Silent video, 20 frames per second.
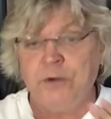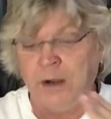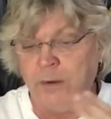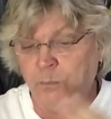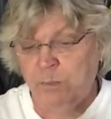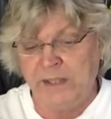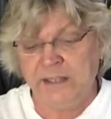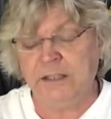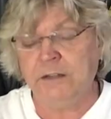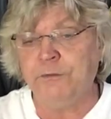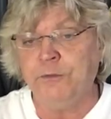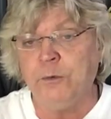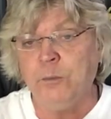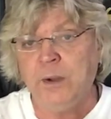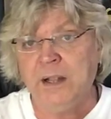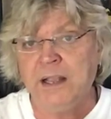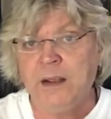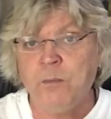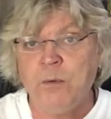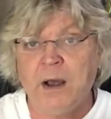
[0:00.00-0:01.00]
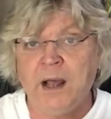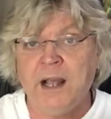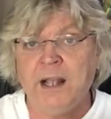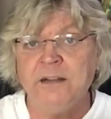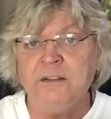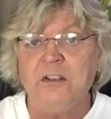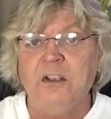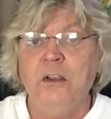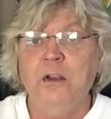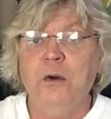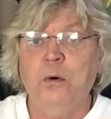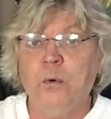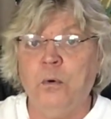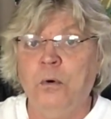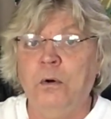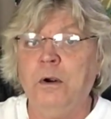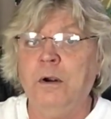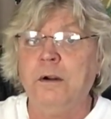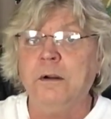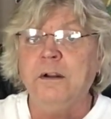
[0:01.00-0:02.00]
I win it for what I want,
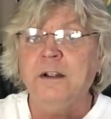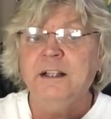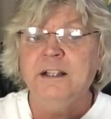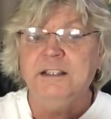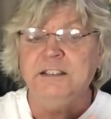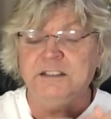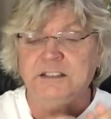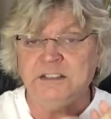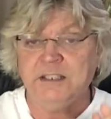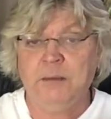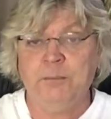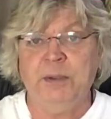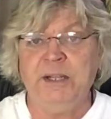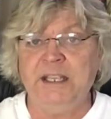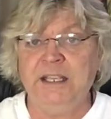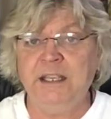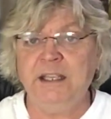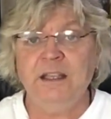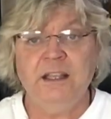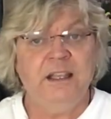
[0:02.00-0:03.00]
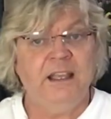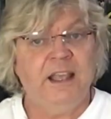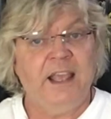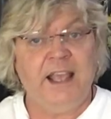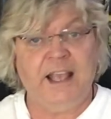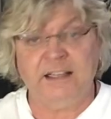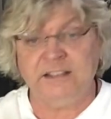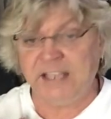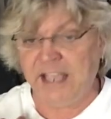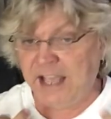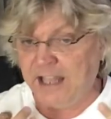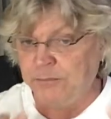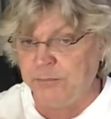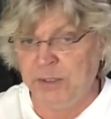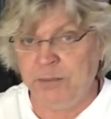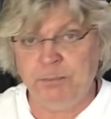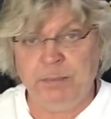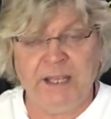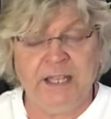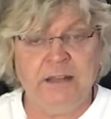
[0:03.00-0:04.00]
or somebody has had
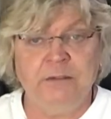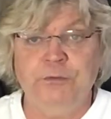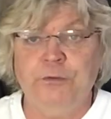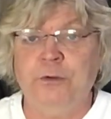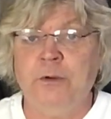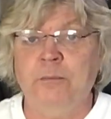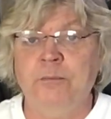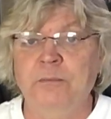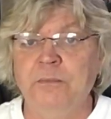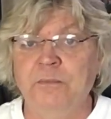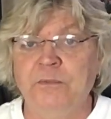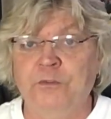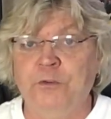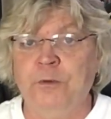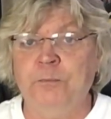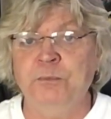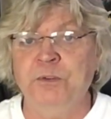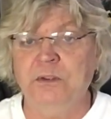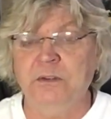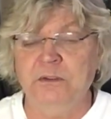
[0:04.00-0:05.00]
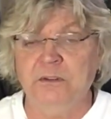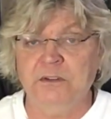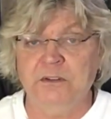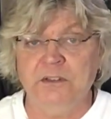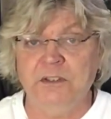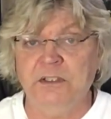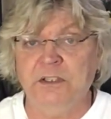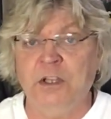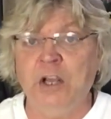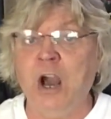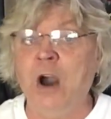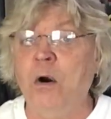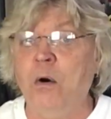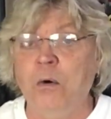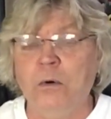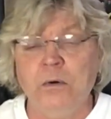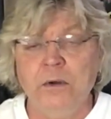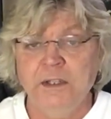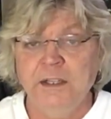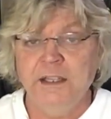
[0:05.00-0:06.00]
me bid from
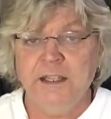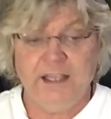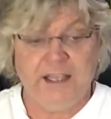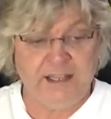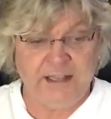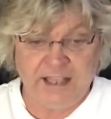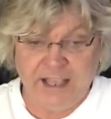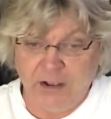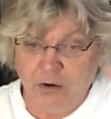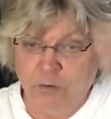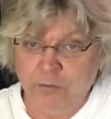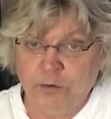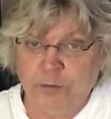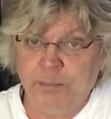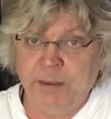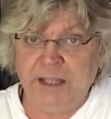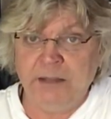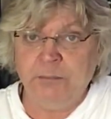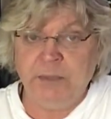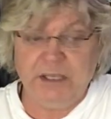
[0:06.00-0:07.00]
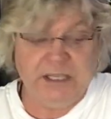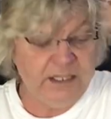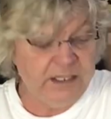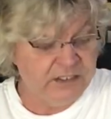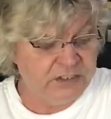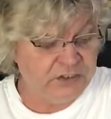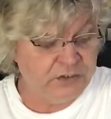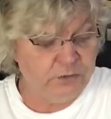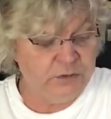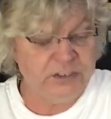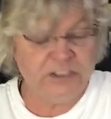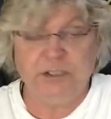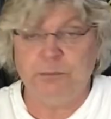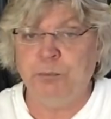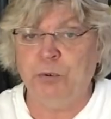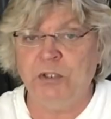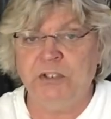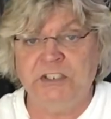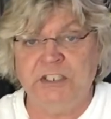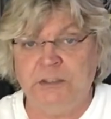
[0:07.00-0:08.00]
go, and they overbid me. As soon as it
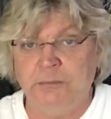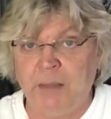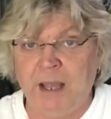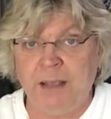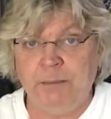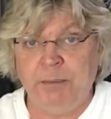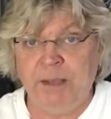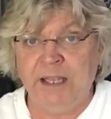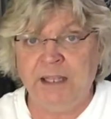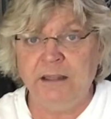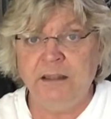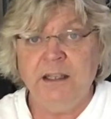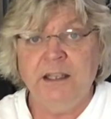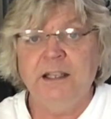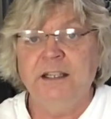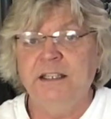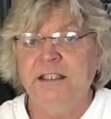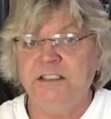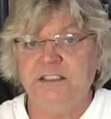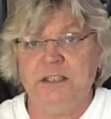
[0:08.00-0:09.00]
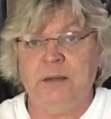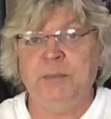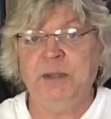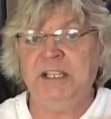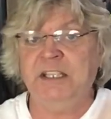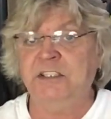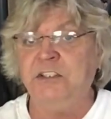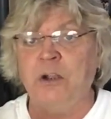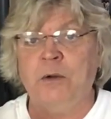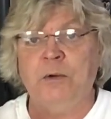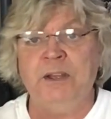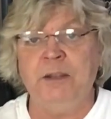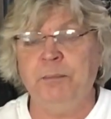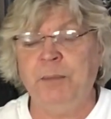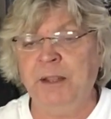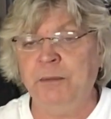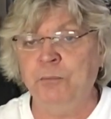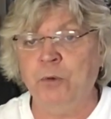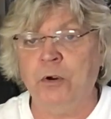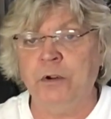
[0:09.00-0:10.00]
puts in my bid, somebody has already
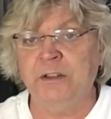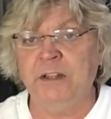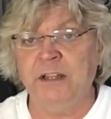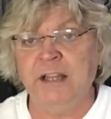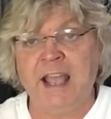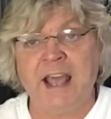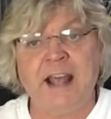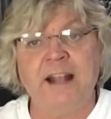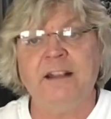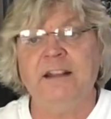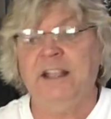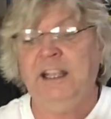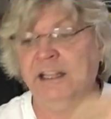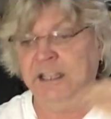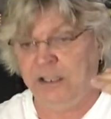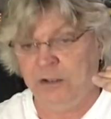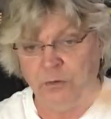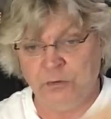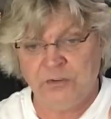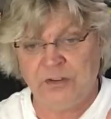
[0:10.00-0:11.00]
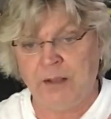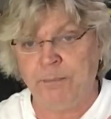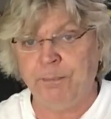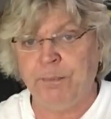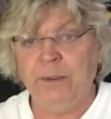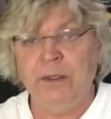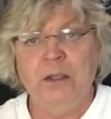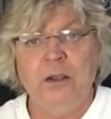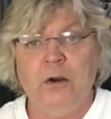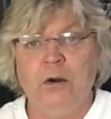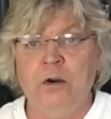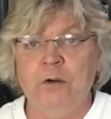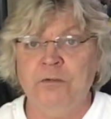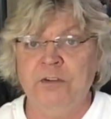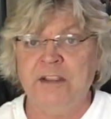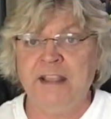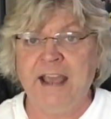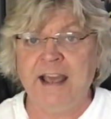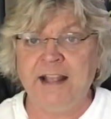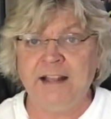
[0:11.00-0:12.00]
bid more than that, and it goes up over
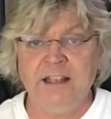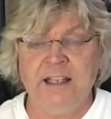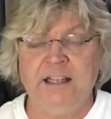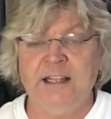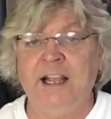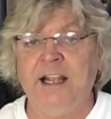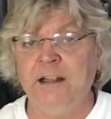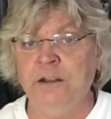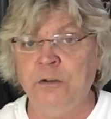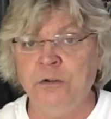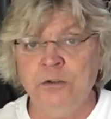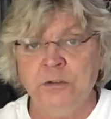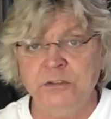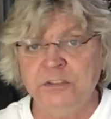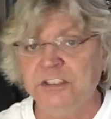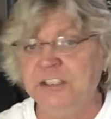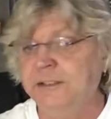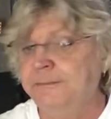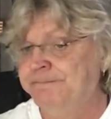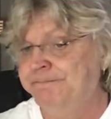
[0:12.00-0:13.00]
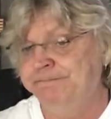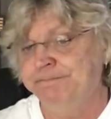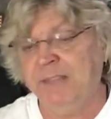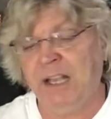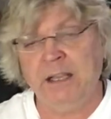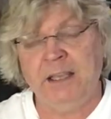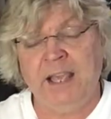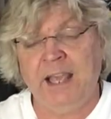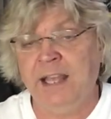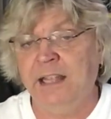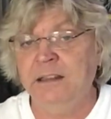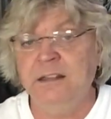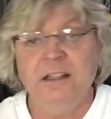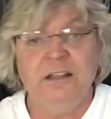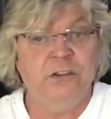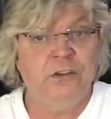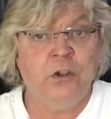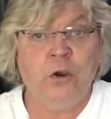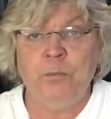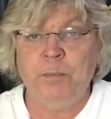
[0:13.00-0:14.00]
that, and I lose. Again,
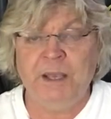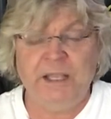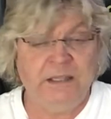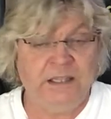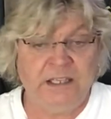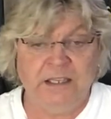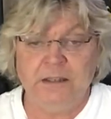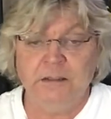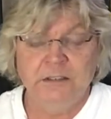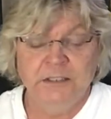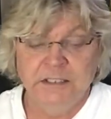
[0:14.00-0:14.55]
no big deal.